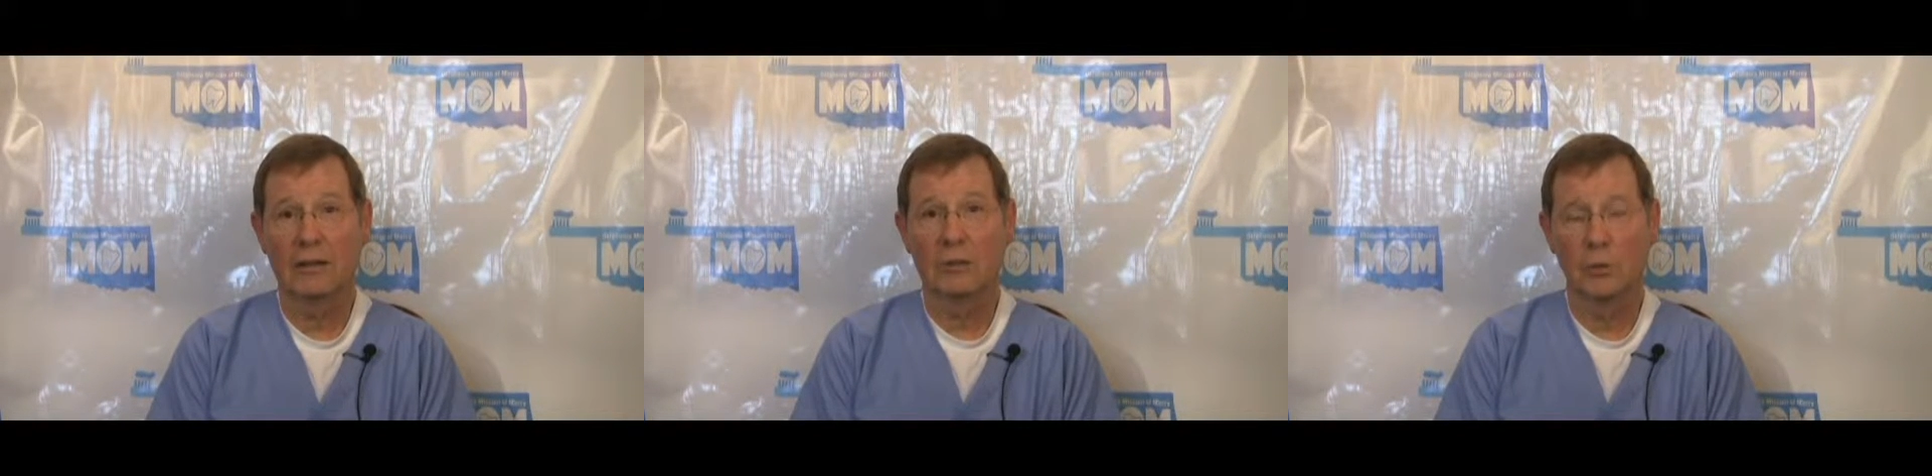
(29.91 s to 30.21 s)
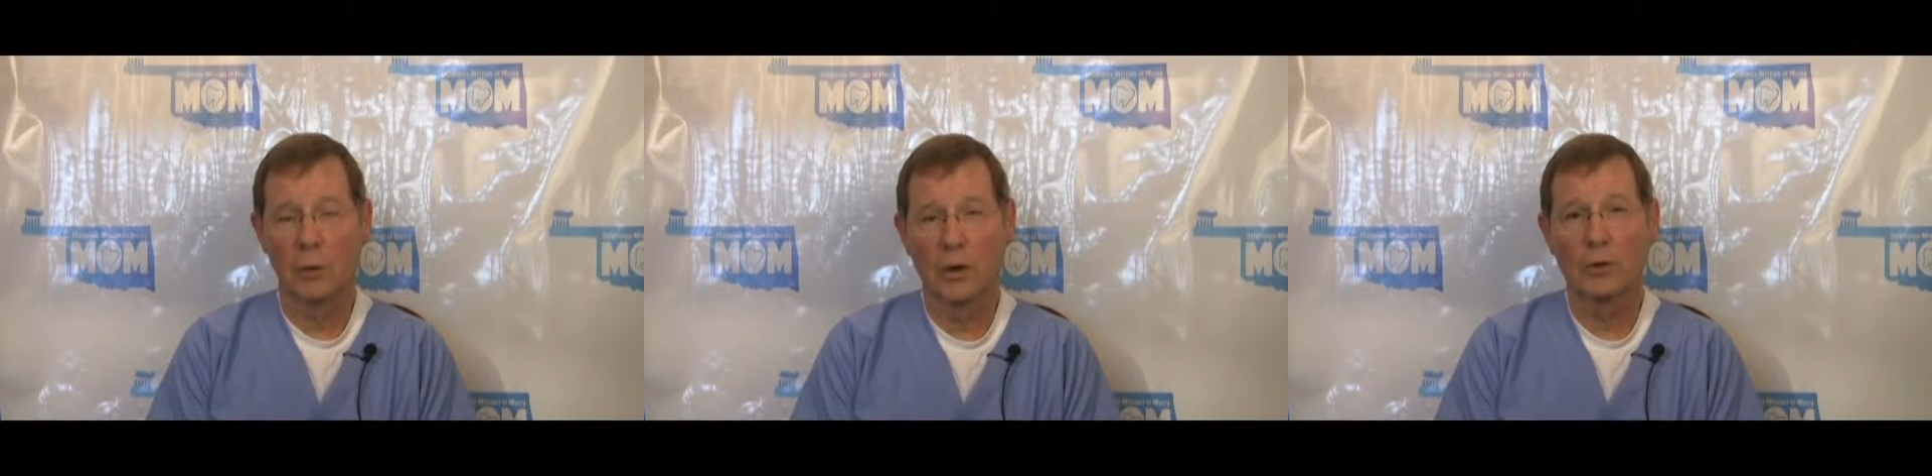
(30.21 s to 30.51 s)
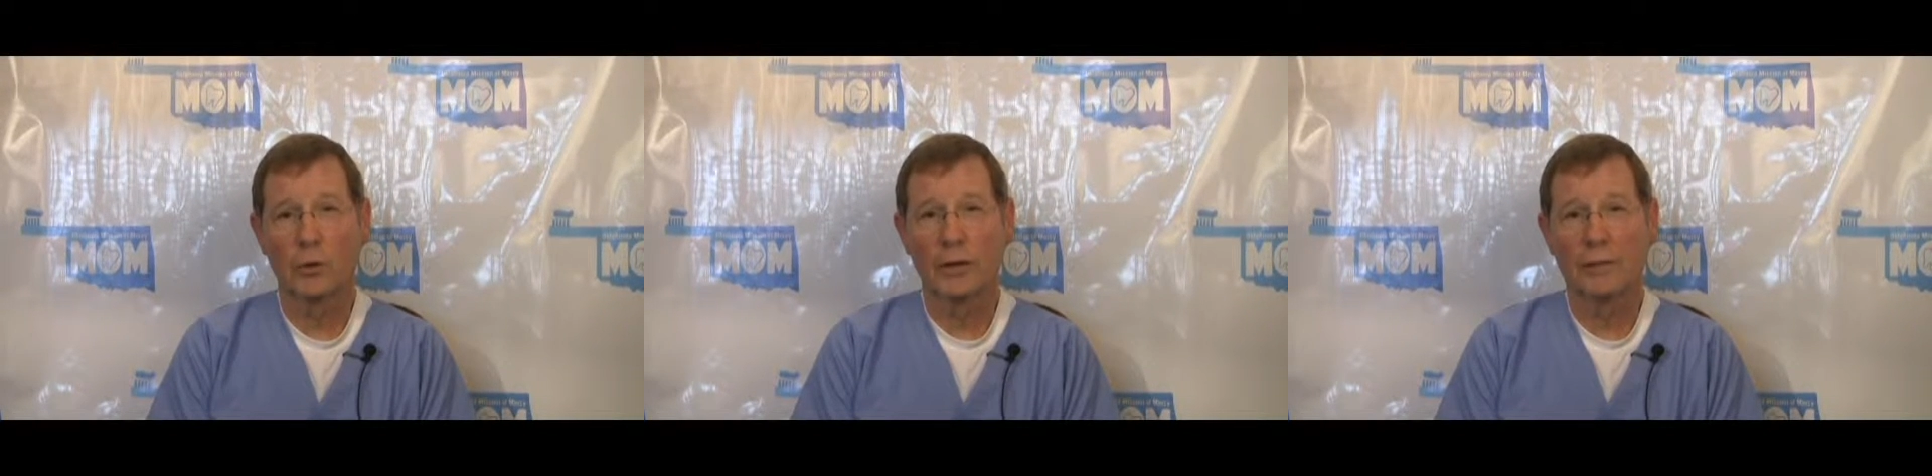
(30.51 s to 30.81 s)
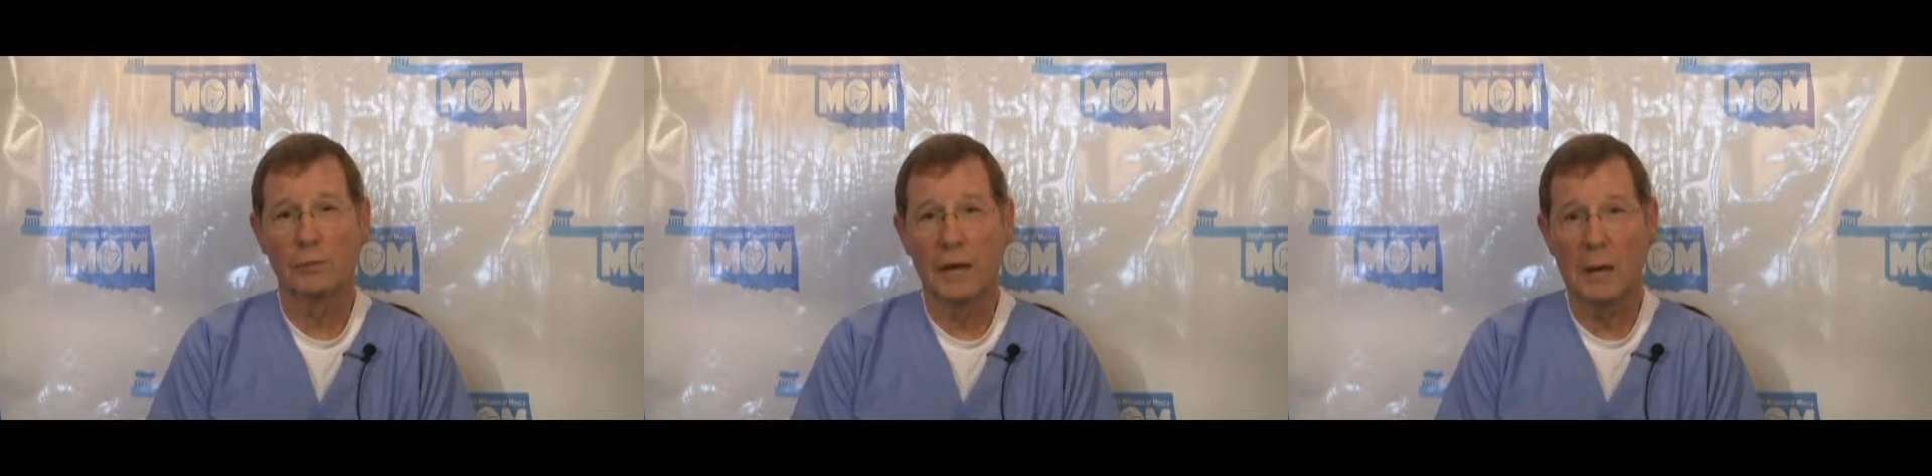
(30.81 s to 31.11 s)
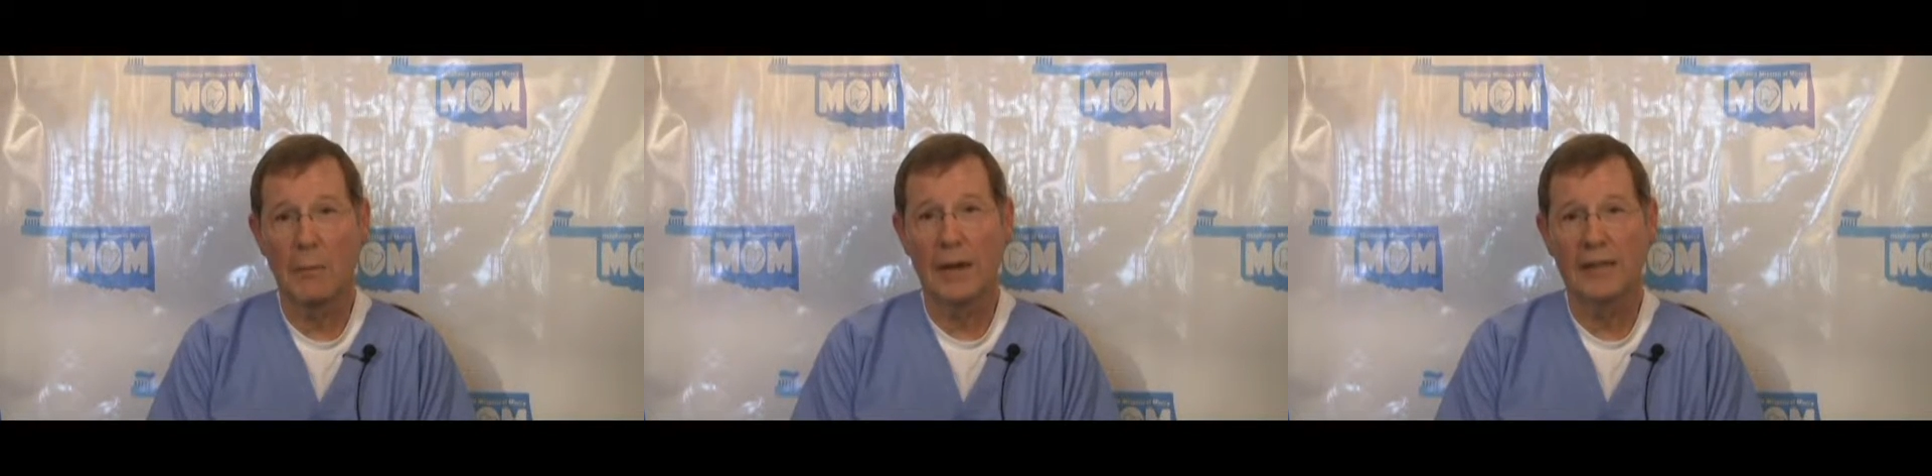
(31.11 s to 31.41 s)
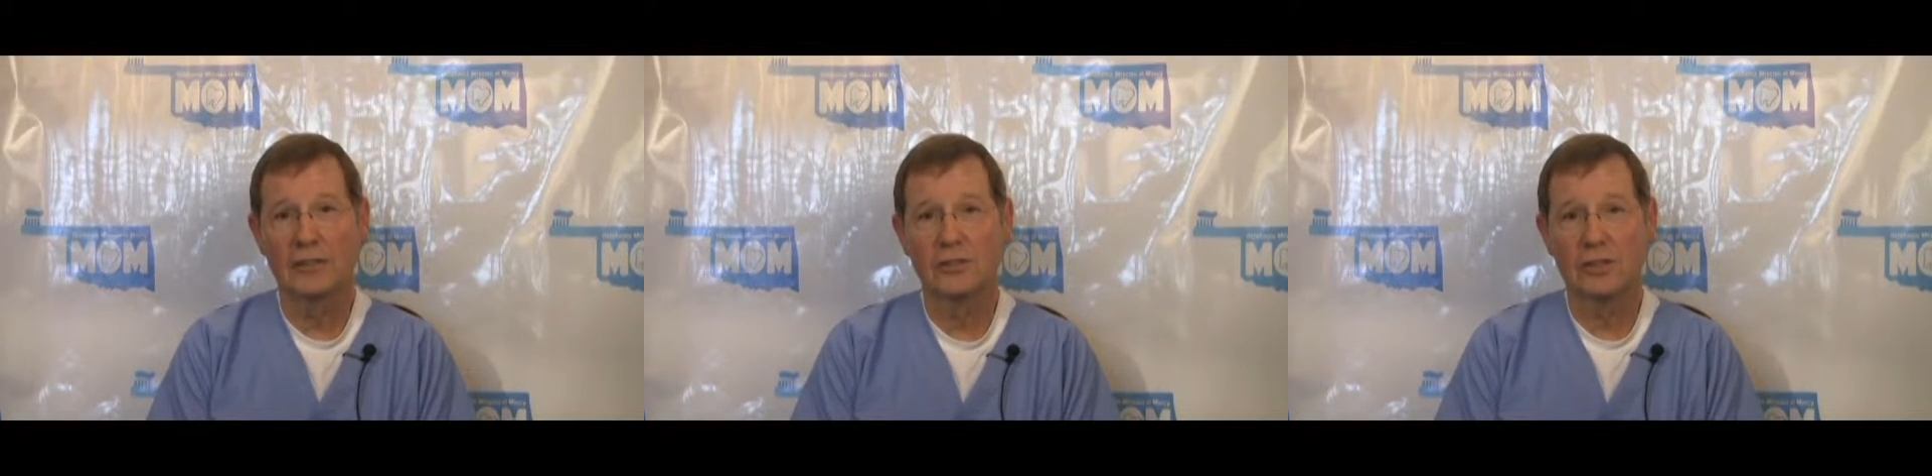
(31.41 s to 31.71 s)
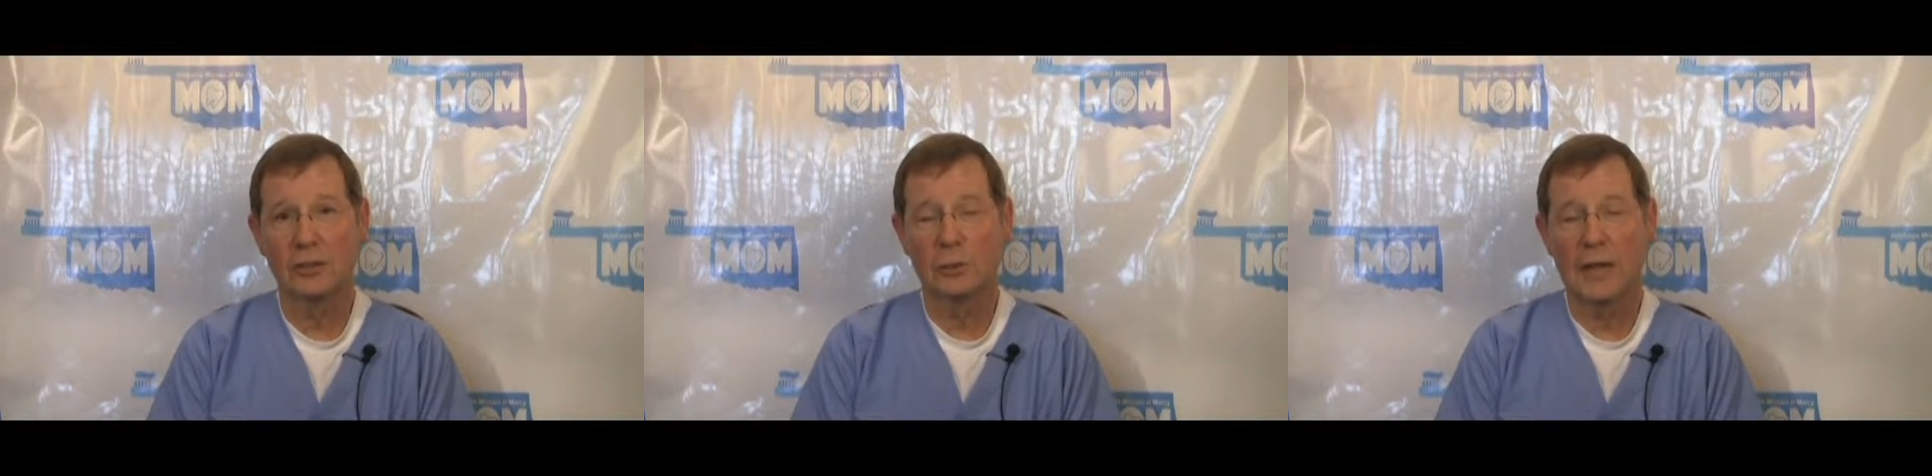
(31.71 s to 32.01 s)
because we want to treat as many patients
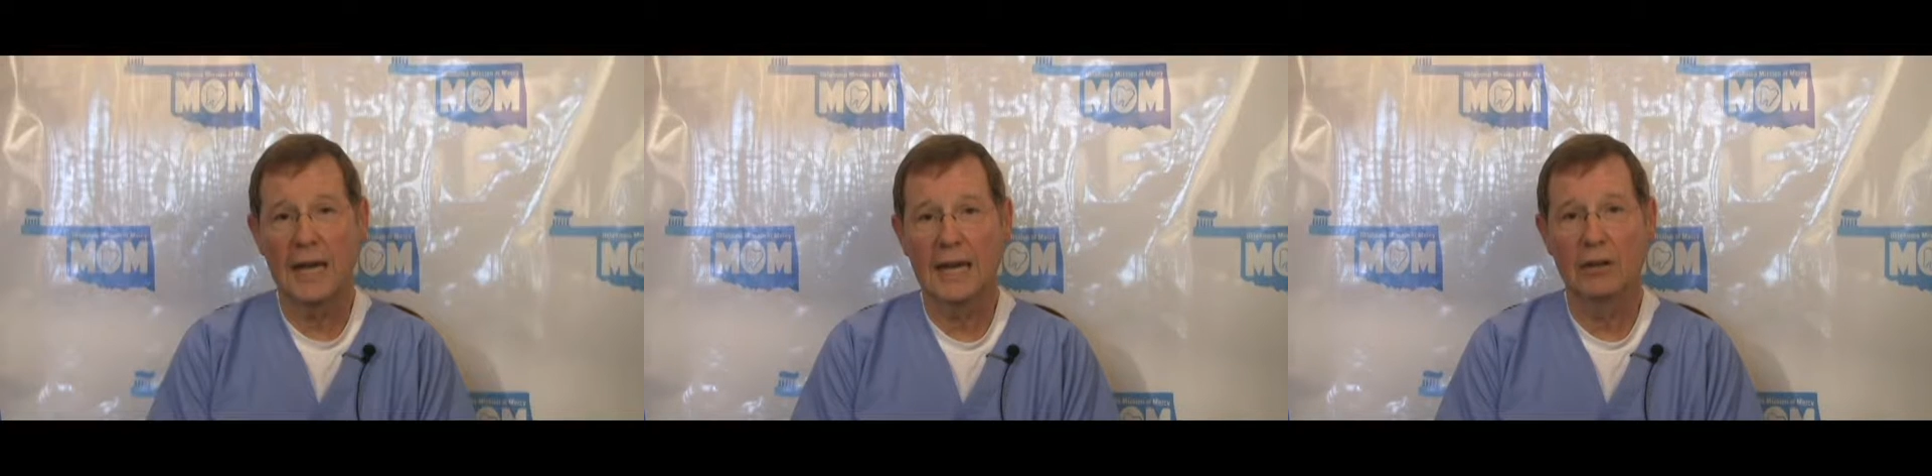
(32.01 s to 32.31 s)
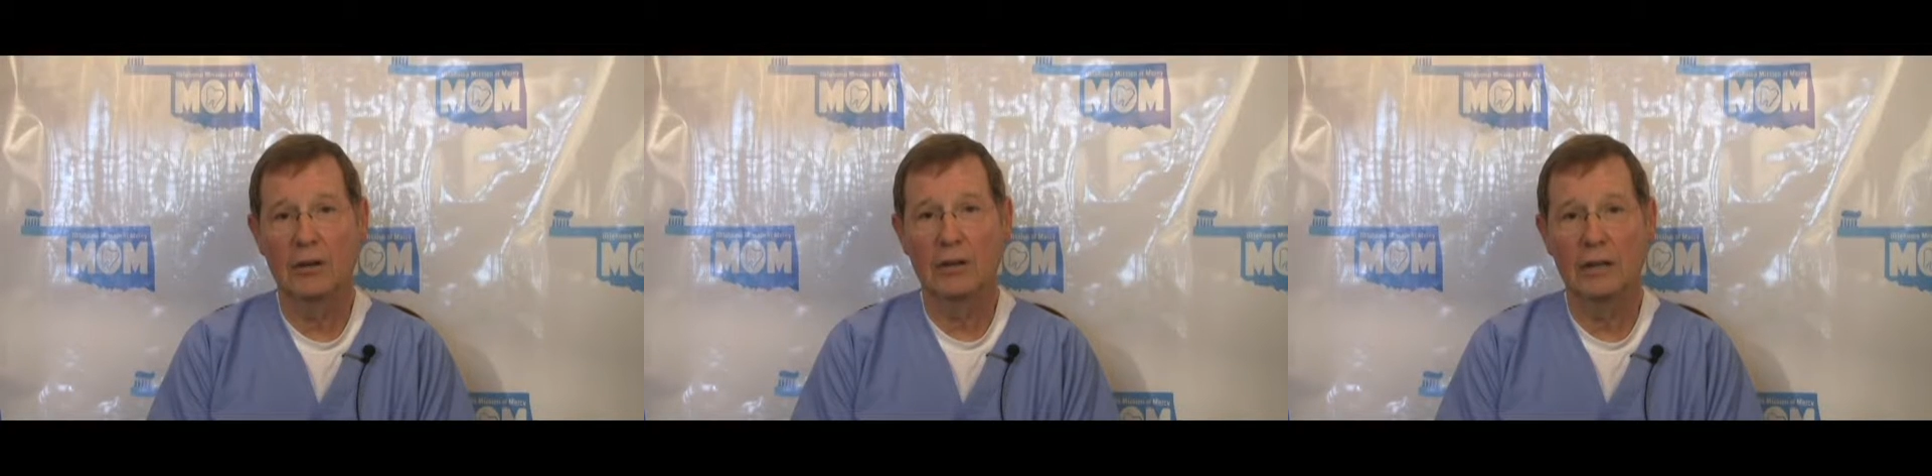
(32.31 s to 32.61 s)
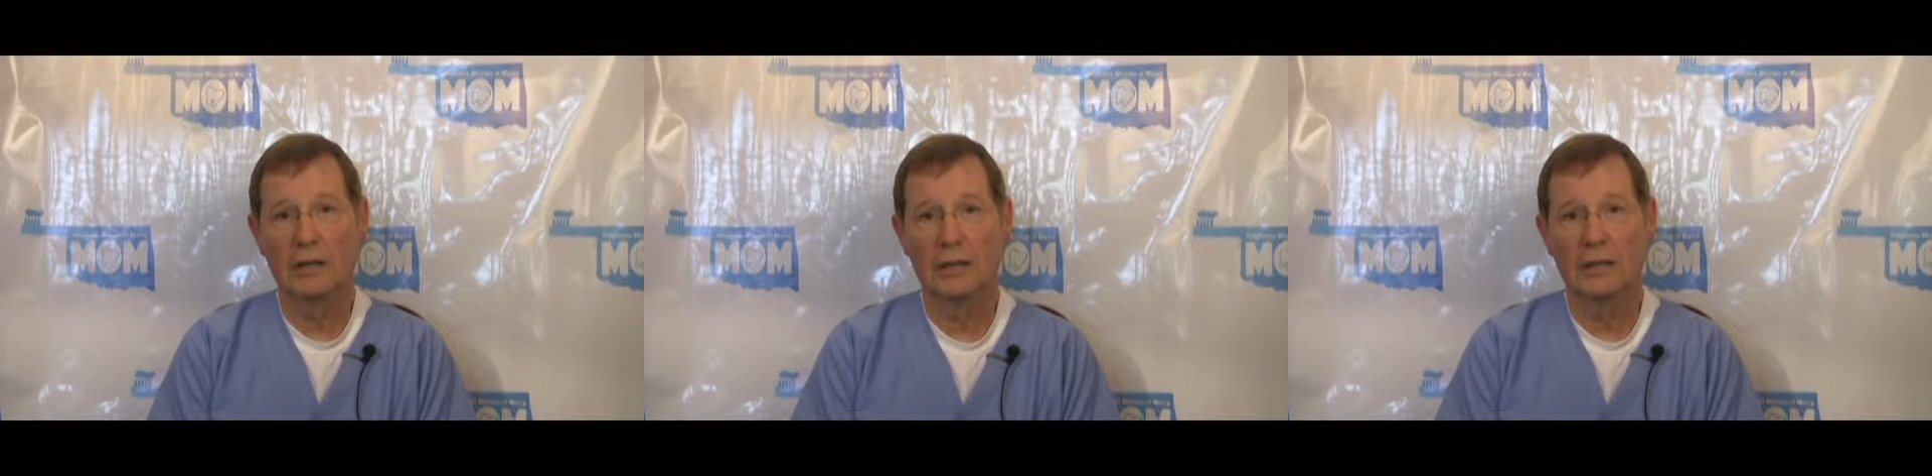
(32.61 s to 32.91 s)
as we can during